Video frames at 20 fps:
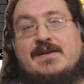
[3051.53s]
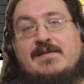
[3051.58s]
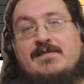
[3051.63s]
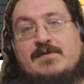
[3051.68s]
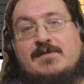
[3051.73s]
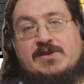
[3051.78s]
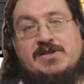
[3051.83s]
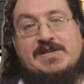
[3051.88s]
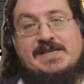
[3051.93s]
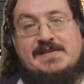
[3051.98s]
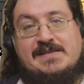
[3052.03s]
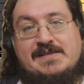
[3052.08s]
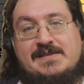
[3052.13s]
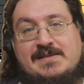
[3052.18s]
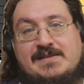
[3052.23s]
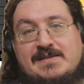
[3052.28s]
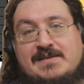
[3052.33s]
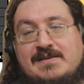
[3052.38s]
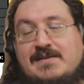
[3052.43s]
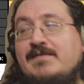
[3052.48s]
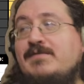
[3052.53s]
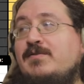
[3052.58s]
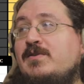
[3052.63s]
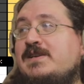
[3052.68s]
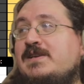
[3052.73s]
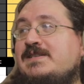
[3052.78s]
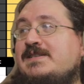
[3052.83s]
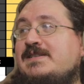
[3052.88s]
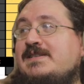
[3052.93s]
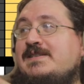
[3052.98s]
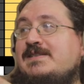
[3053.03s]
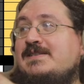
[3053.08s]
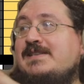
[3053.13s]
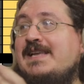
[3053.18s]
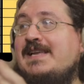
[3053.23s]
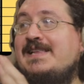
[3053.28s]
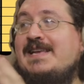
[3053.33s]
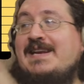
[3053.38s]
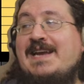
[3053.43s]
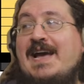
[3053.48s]
versus, for instance,
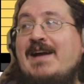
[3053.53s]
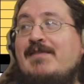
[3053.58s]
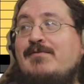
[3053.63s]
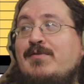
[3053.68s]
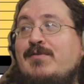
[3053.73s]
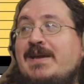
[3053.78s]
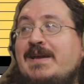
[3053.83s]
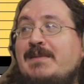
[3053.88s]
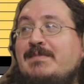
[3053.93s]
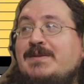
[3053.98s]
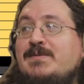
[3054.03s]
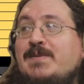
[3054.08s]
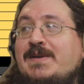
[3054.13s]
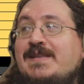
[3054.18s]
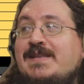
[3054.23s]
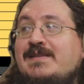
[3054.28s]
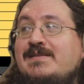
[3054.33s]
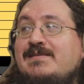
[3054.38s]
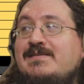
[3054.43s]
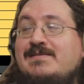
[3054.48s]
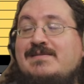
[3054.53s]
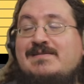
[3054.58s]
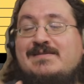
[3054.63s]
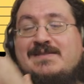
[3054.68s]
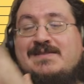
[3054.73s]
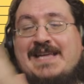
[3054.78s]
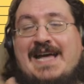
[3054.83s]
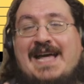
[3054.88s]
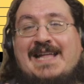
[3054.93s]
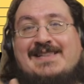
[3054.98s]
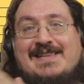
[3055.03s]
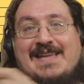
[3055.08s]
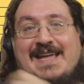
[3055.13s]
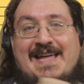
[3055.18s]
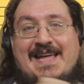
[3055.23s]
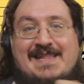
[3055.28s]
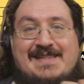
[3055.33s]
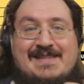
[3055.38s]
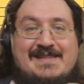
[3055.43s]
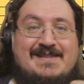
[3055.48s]
and then halfway in between that
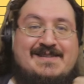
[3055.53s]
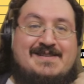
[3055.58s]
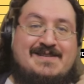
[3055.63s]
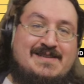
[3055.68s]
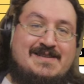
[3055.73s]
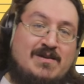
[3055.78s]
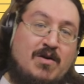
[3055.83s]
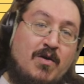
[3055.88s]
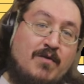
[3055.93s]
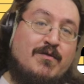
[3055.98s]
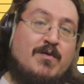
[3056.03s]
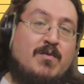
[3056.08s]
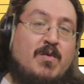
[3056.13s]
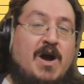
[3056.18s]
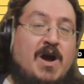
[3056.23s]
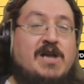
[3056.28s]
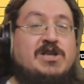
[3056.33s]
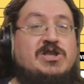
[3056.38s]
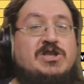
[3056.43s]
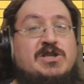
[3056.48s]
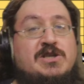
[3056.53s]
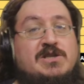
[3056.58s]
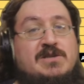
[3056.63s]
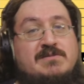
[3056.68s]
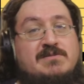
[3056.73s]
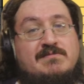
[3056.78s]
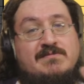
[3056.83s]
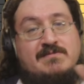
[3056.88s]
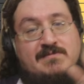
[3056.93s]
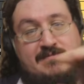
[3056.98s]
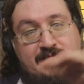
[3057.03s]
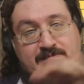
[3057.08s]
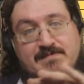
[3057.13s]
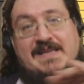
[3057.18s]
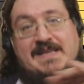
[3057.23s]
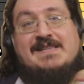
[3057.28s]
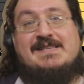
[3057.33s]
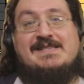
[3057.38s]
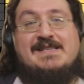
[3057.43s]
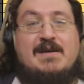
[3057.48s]
and Overwatch,
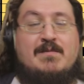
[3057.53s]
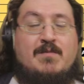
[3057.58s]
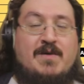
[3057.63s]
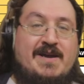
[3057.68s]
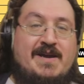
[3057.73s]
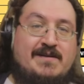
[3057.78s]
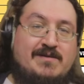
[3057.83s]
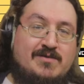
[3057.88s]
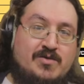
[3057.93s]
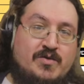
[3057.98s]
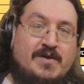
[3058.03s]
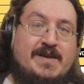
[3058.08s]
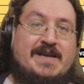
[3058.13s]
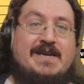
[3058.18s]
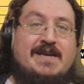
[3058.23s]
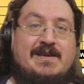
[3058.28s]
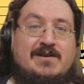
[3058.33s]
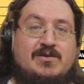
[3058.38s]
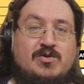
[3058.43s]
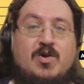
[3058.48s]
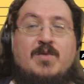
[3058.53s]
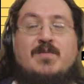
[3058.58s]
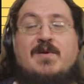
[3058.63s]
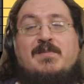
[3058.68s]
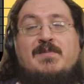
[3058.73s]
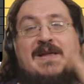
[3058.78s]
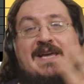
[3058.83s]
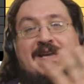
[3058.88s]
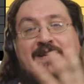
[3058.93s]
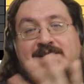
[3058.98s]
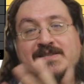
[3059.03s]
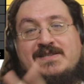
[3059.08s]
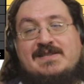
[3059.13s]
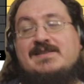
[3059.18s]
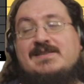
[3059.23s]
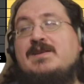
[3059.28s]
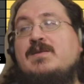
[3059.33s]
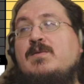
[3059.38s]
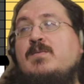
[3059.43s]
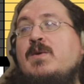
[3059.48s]
in the same way, 3 normal
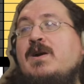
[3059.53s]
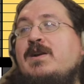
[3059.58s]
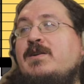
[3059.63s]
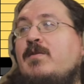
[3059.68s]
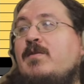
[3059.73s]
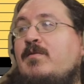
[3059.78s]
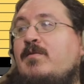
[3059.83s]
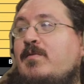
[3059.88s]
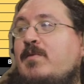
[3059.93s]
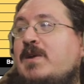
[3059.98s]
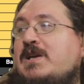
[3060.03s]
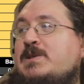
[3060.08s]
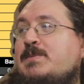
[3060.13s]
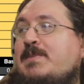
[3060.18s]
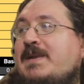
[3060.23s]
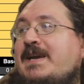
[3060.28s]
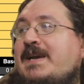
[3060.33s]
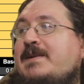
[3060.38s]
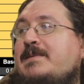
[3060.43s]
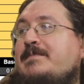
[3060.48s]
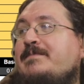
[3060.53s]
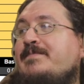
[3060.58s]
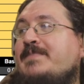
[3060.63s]
players, 1 Overwatch player.